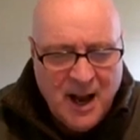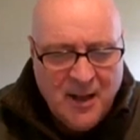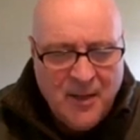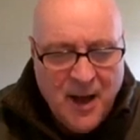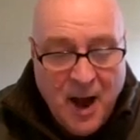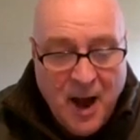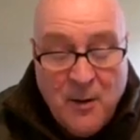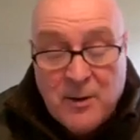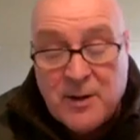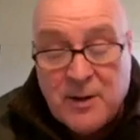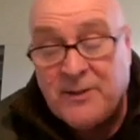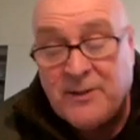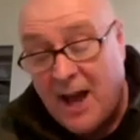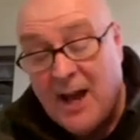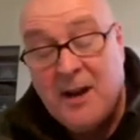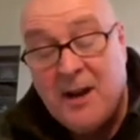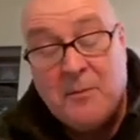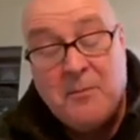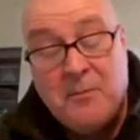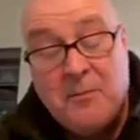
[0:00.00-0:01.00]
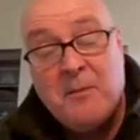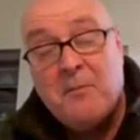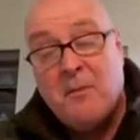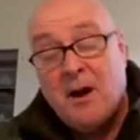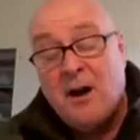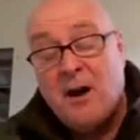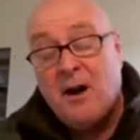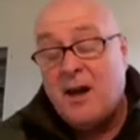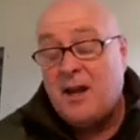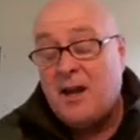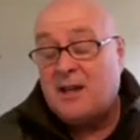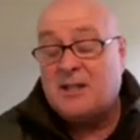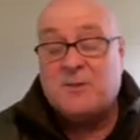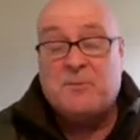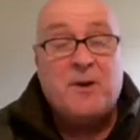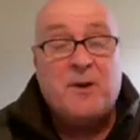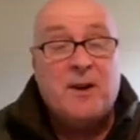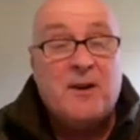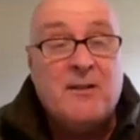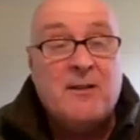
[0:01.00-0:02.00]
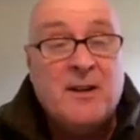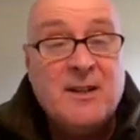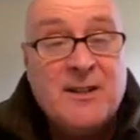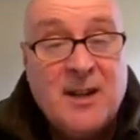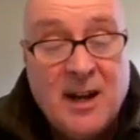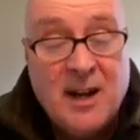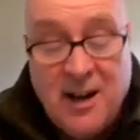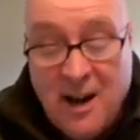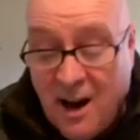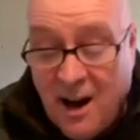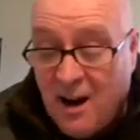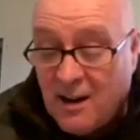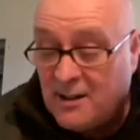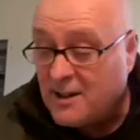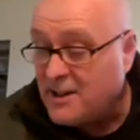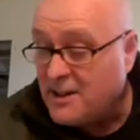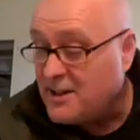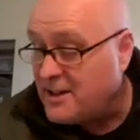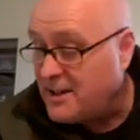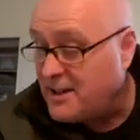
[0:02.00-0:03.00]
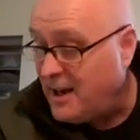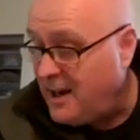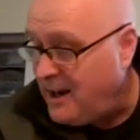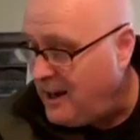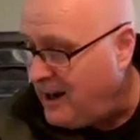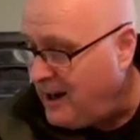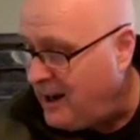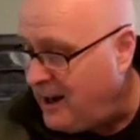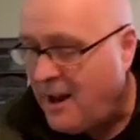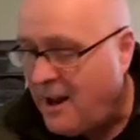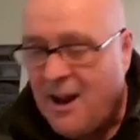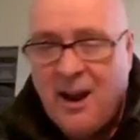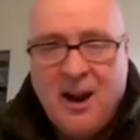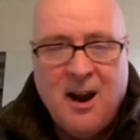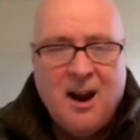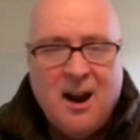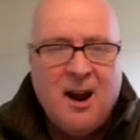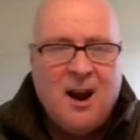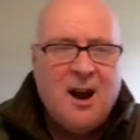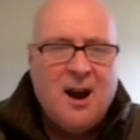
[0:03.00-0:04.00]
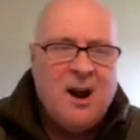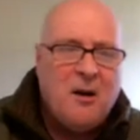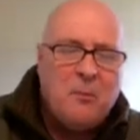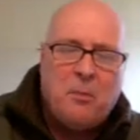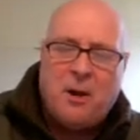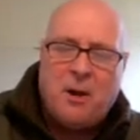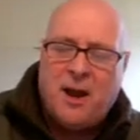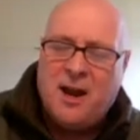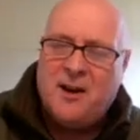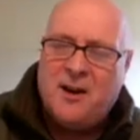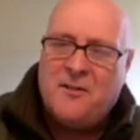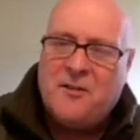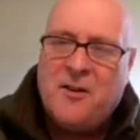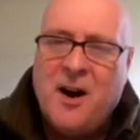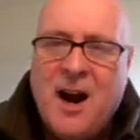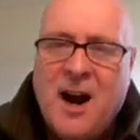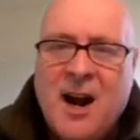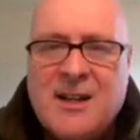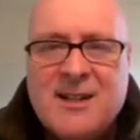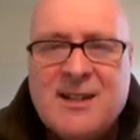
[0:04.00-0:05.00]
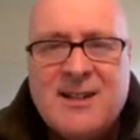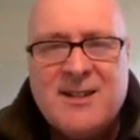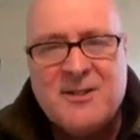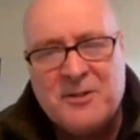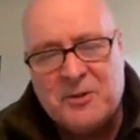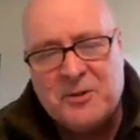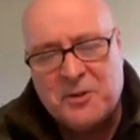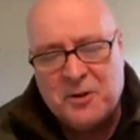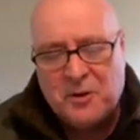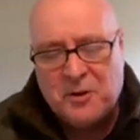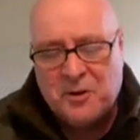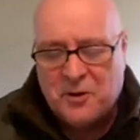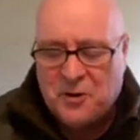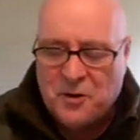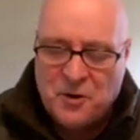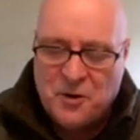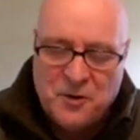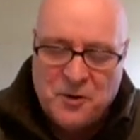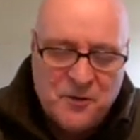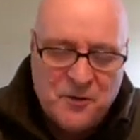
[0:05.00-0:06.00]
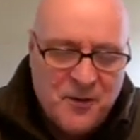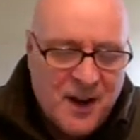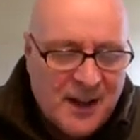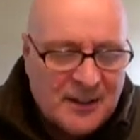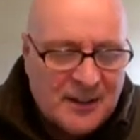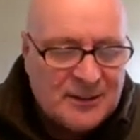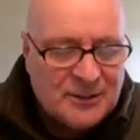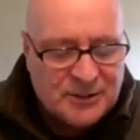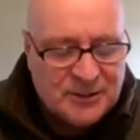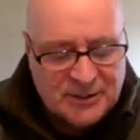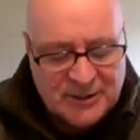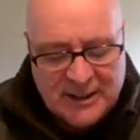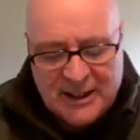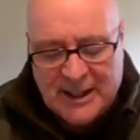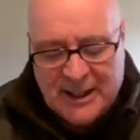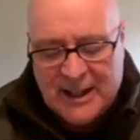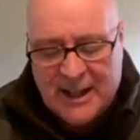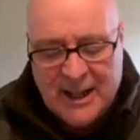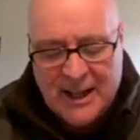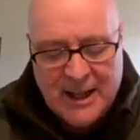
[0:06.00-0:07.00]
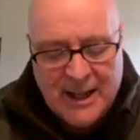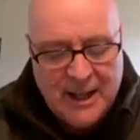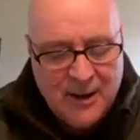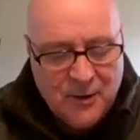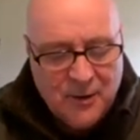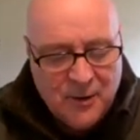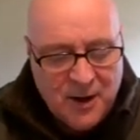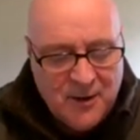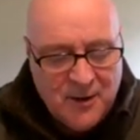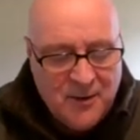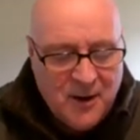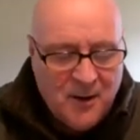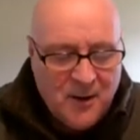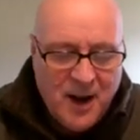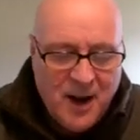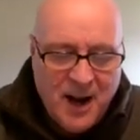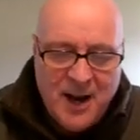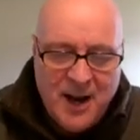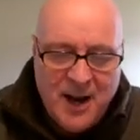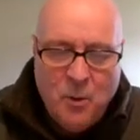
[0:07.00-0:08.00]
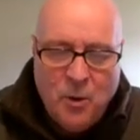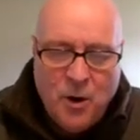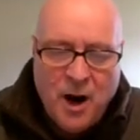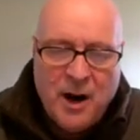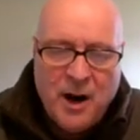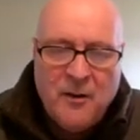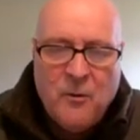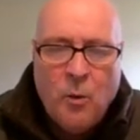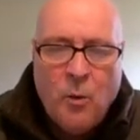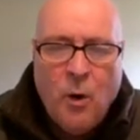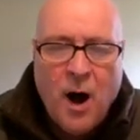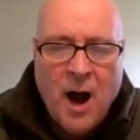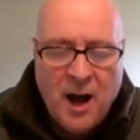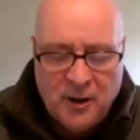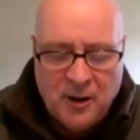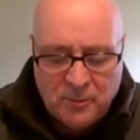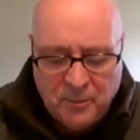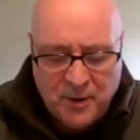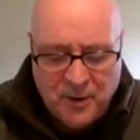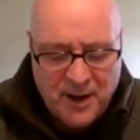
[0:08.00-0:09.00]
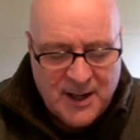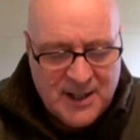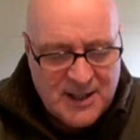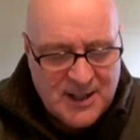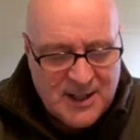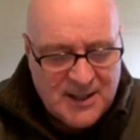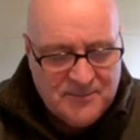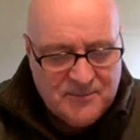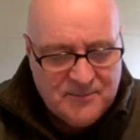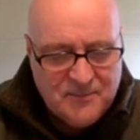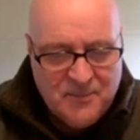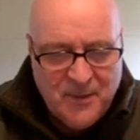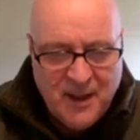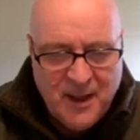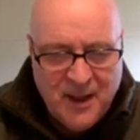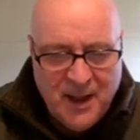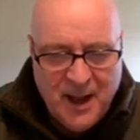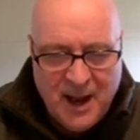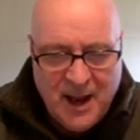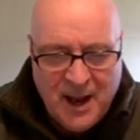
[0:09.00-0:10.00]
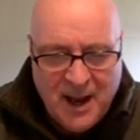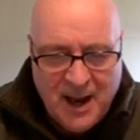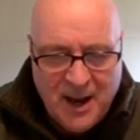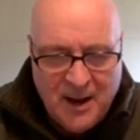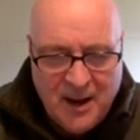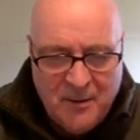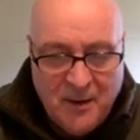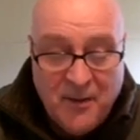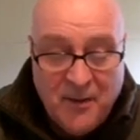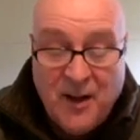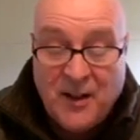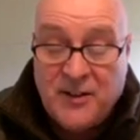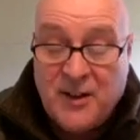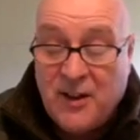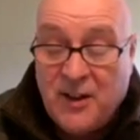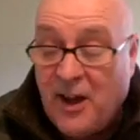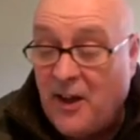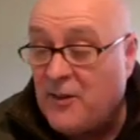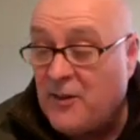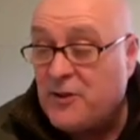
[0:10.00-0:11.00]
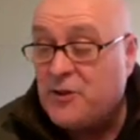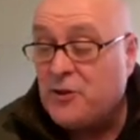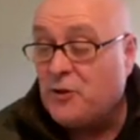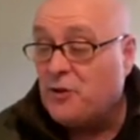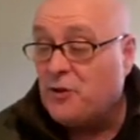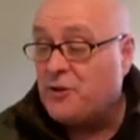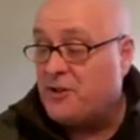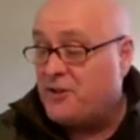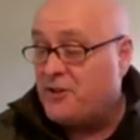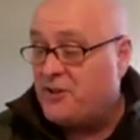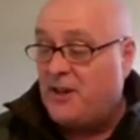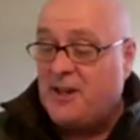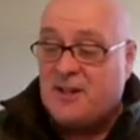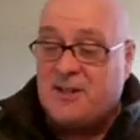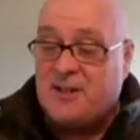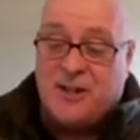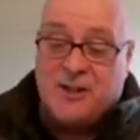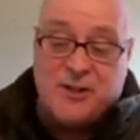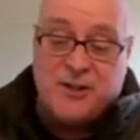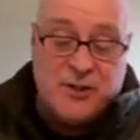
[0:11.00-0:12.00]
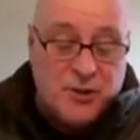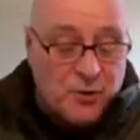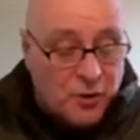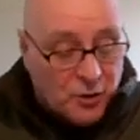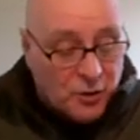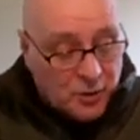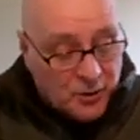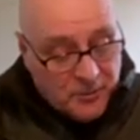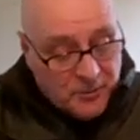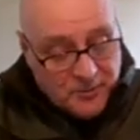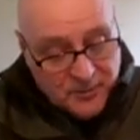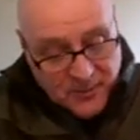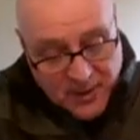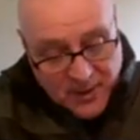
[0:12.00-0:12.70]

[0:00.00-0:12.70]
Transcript: that had been my experience. I'd hardly seen a blade of grass or a field, really, or even any kind of wild place. And the tallest things I saw